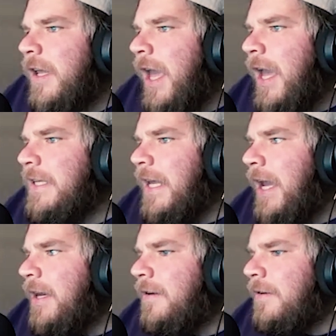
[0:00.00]

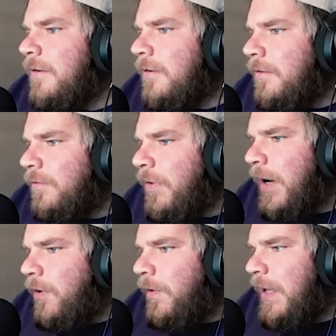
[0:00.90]
head-to-head
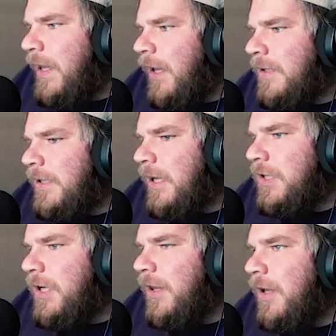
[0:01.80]
record against
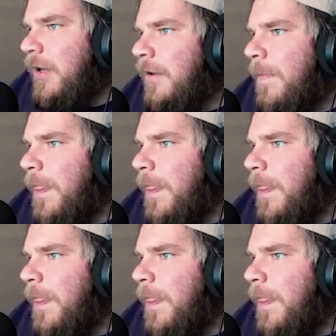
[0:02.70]
each other.